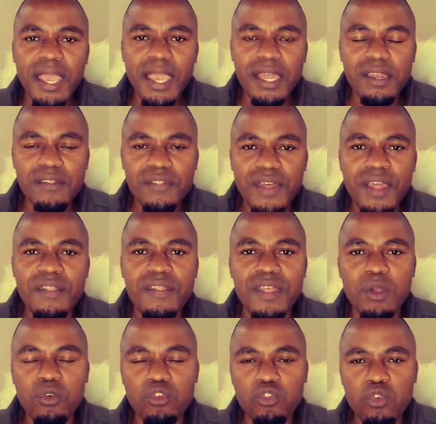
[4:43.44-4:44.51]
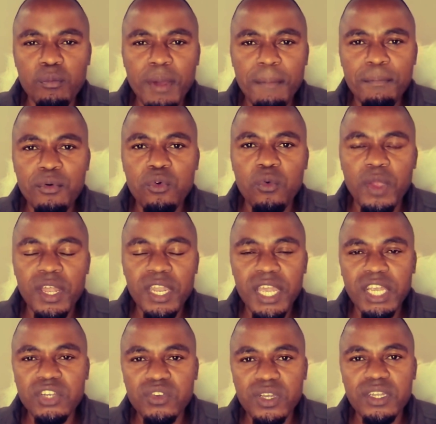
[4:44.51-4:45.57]
and then they would do Mapungwe in
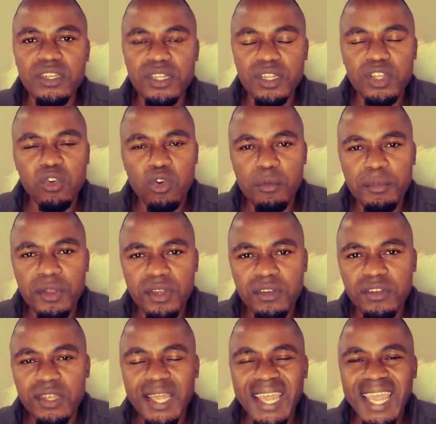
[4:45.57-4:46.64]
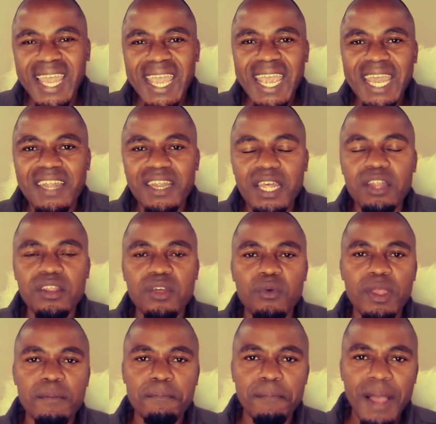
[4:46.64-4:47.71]
educating the community, and then they
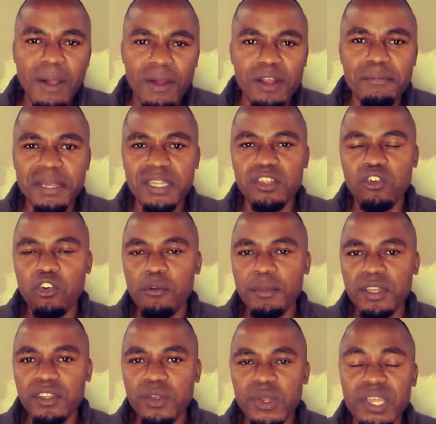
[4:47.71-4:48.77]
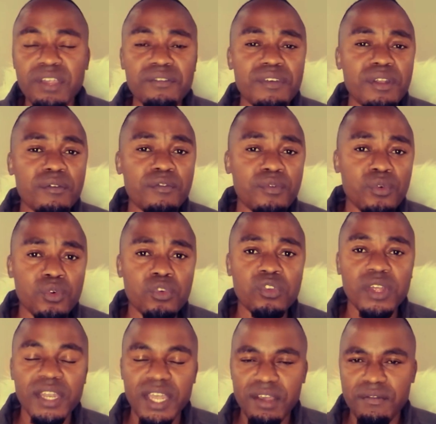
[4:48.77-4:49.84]
were empowered by the community, they were given food
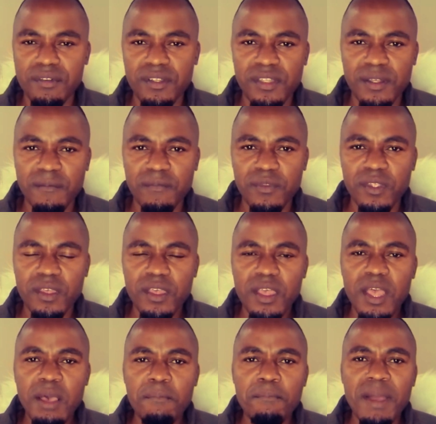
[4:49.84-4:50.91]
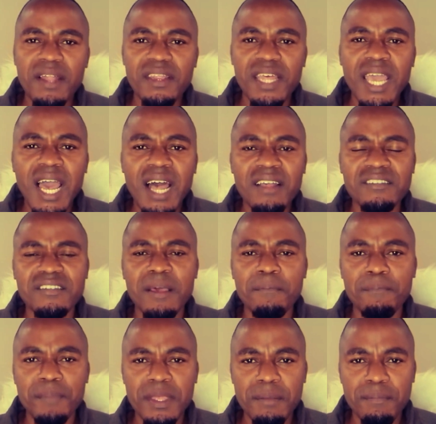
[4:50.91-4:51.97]
and everything. But there are
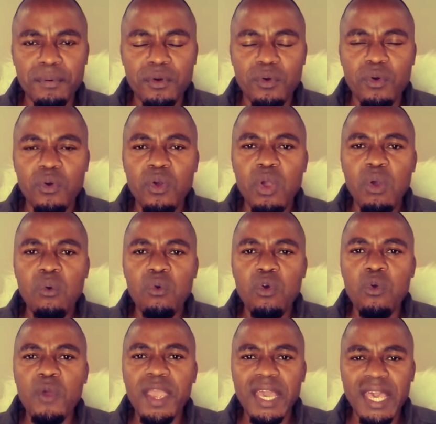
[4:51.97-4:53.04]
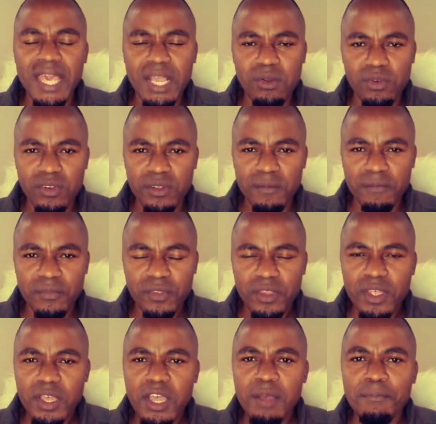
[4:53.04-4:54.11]
some people who were killed
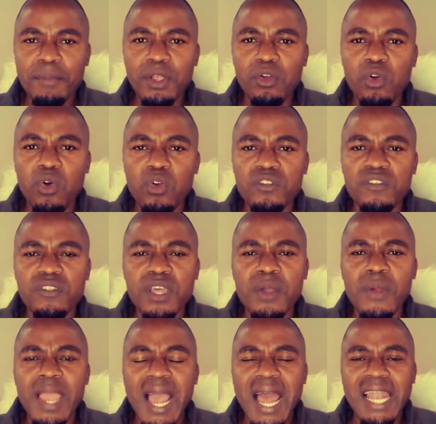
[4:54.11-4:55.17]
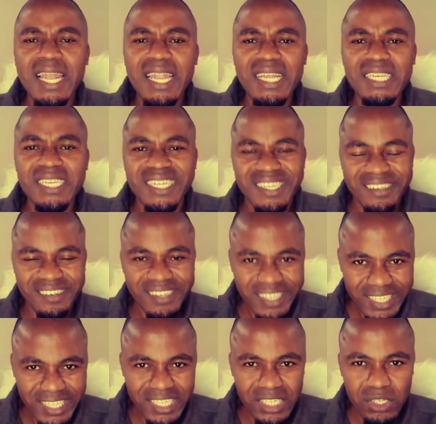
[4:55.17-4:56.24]
because they were
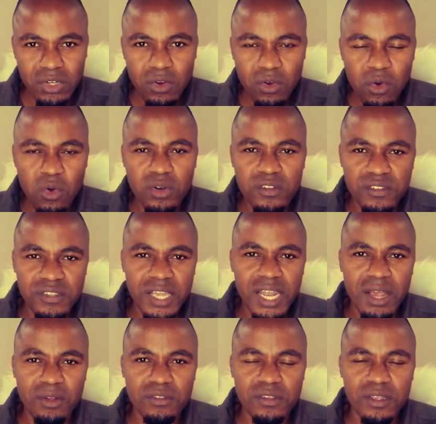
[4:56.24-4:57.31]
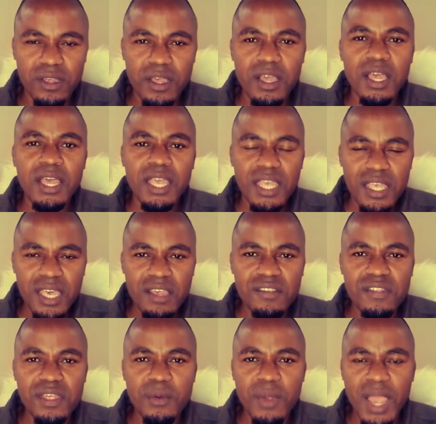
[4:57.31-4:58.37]
allegedly called sellouts
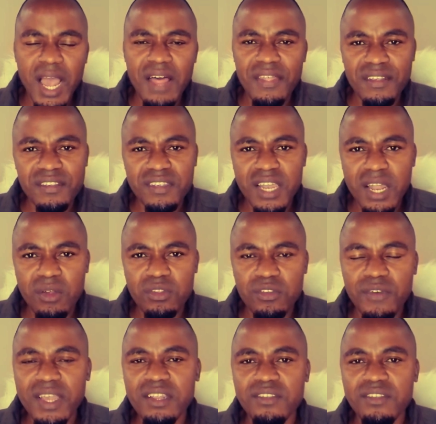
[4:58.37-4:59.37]
Yes, there were other sellouts,